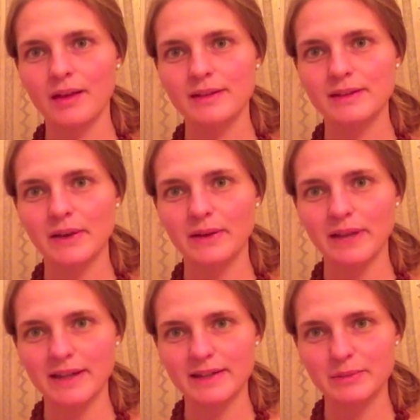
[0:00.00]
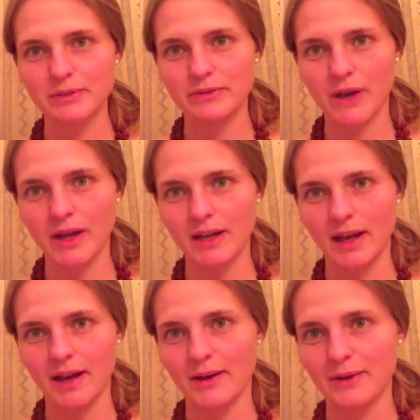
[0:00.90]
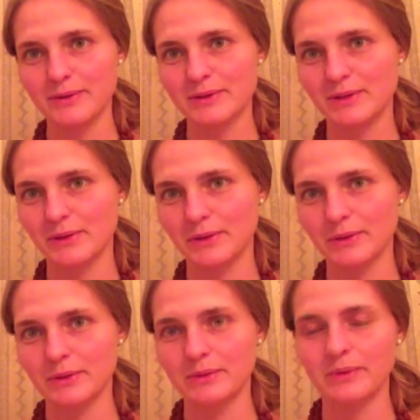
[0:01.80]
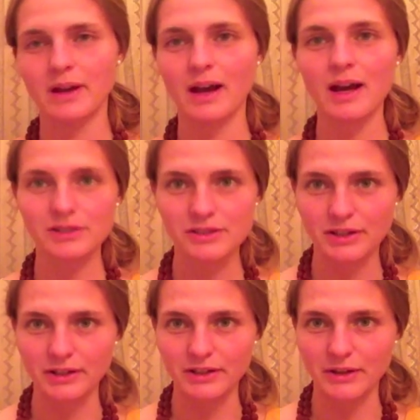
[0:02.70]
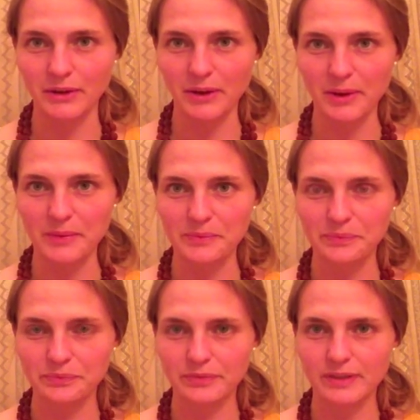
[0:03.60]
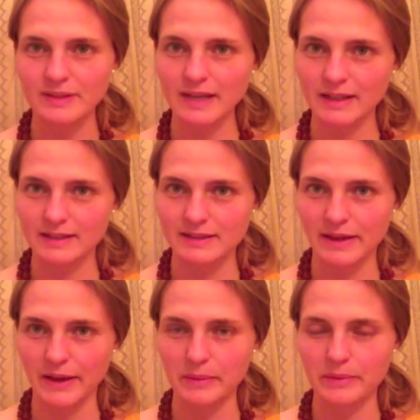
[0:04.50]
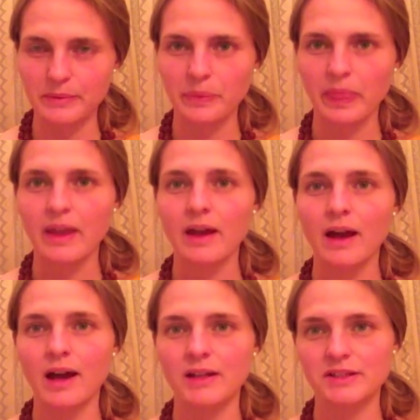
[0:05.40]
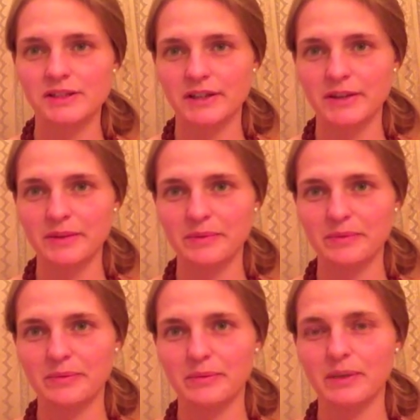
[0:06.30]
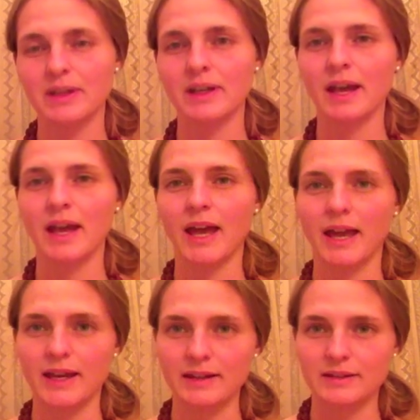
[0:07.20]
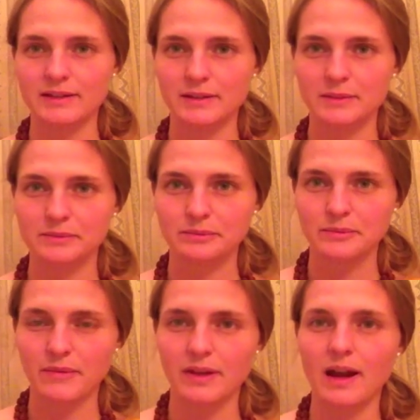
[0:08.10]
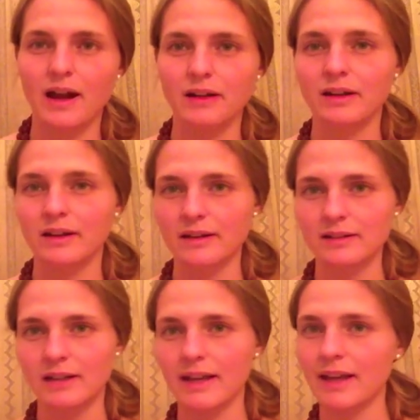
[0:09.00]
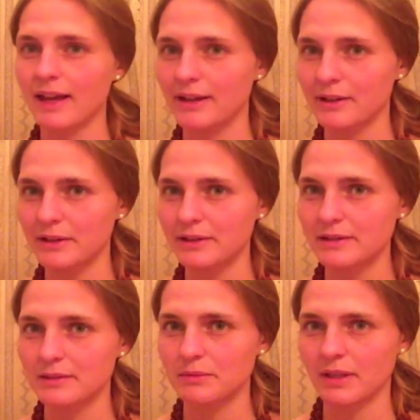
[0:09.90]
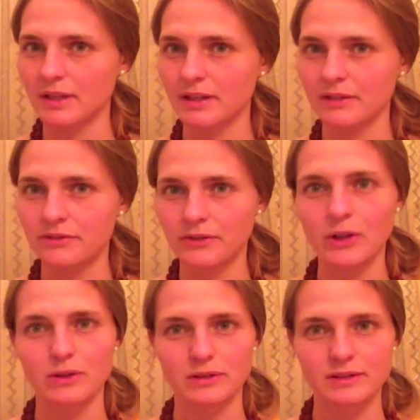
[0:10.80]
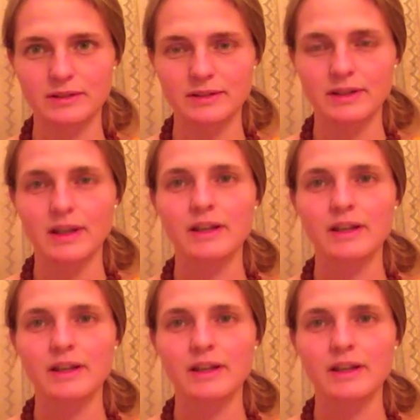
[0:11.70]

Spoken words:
So let us move on now to Ashtanga Yoga, the second type. Ashta meaning 8, and Anga like angles meaning folds.